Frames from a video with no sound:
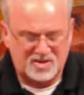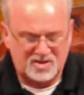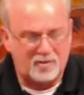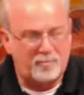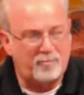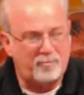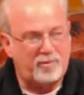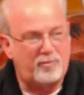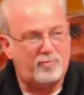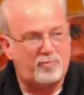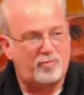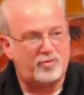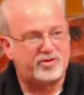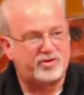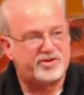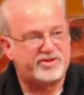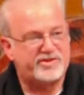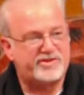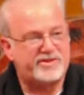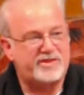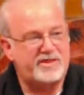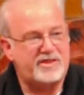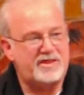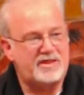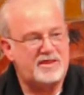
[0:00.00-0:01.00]
some people
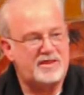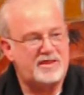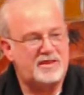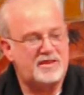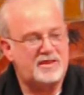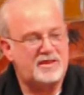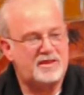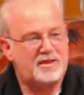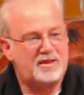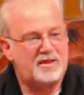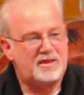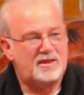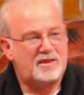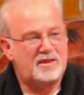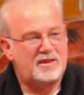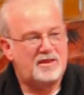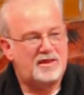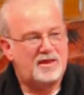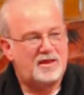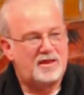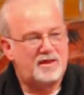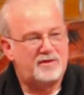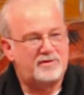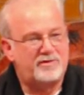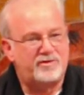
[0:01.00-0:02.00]
see
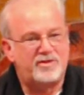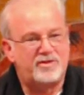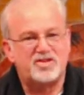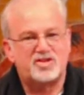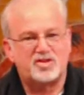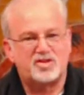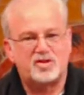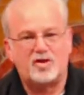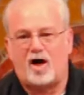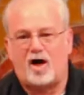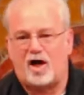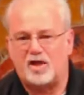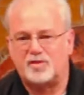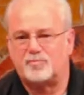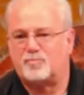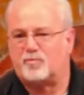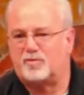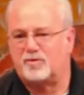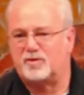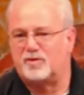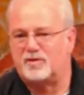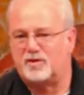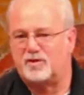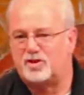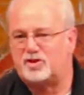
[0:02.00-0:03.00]
this
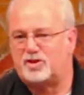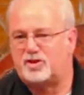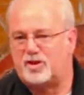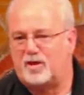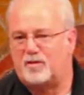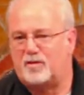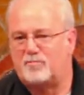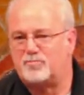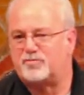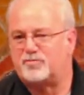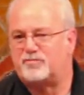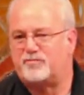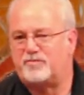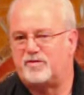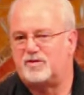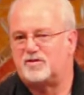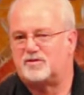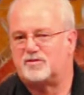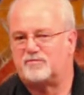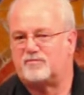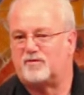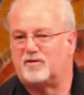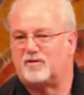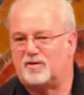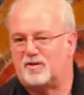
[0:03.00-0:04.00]
gospel in the cherub's
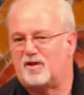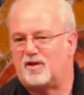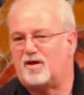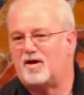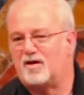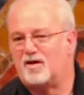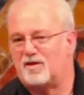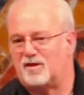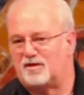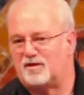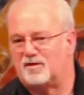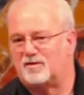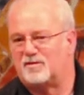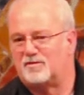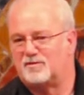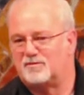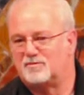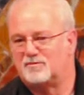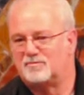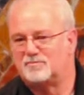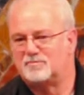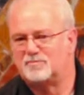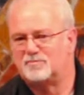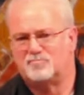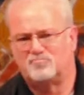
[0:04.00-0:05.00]
face of a lion,
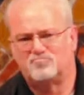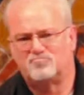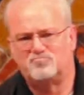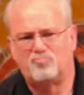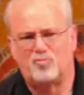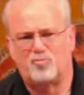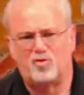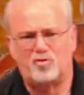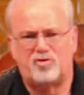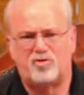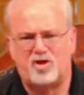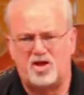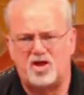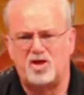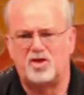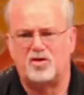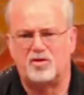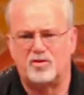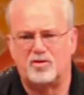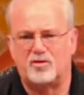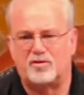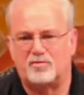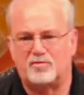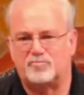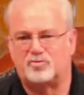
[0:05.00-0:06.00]
king
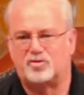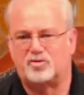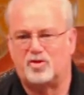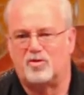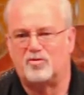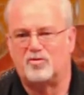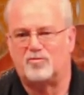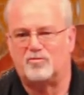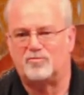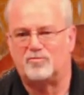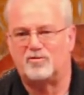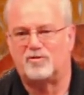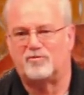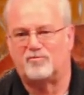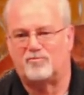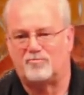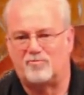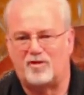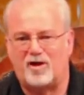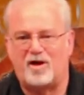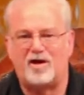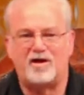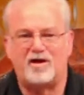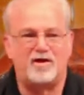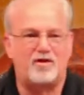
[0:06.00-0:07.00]
of the jungle, you know,
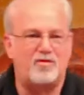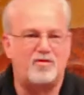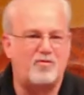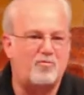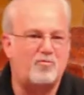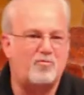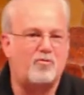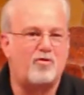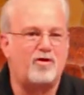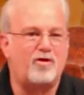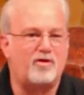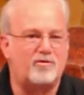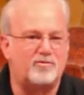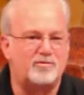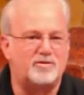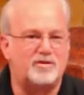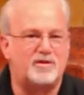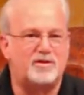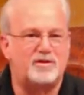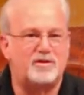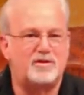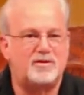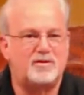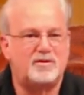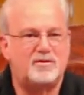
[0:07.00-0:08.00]
lion,
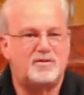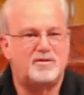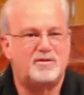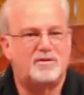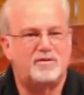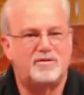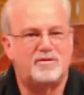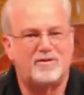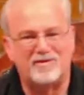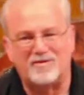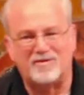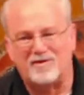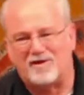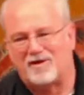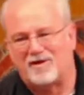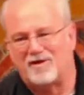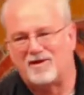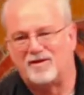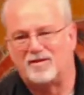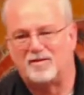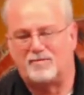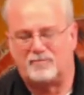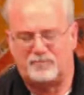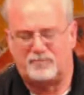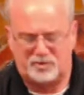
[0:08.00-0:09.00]
royalty, the
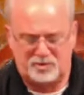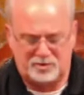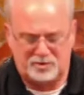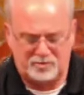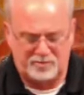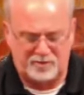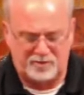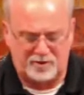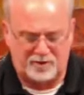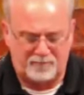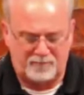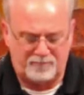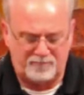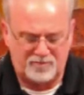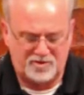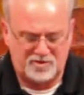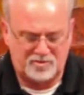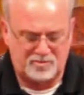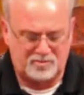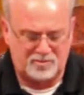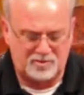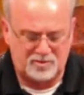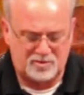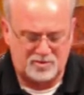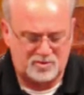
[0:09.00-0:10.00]
lion of Judah.
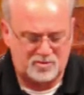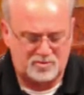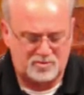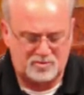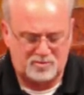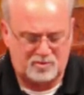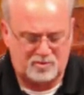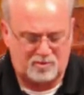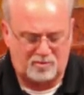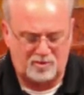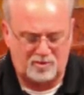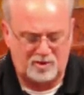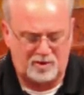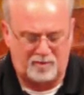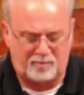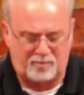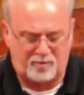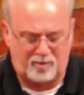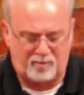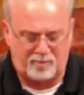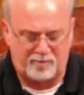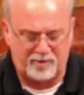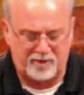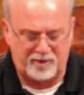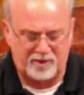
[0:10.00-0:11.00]
So it's totally
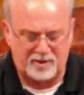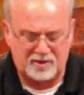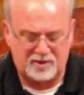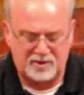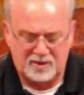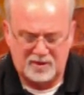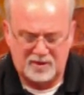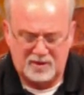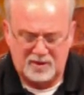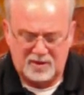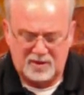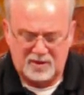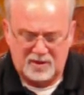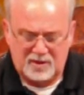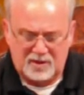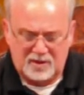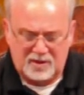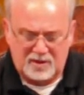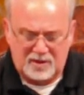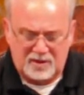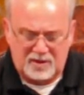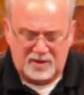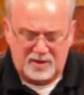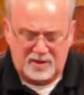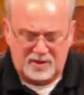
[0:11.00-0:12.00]
appropriate.
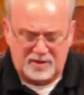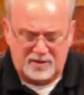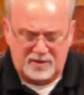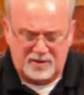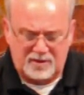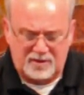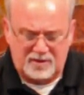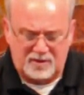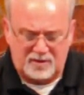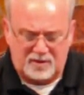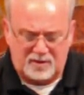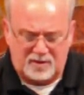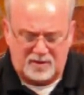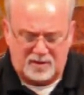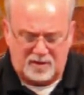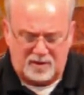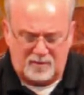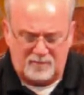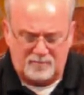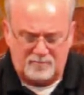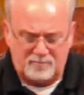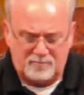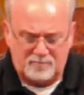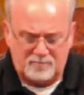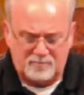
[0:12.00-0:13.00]
And then
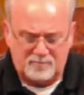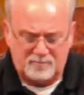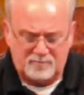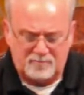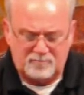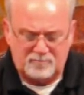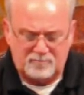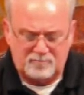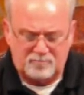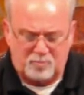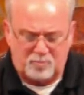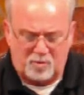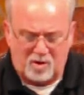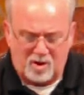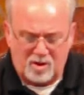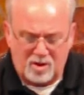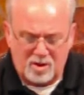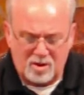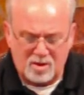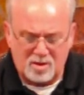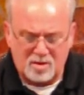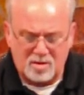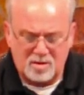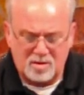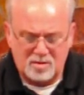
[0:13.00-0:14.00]
uh,
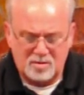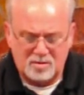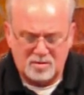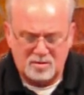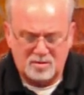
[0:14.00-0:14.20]
Mark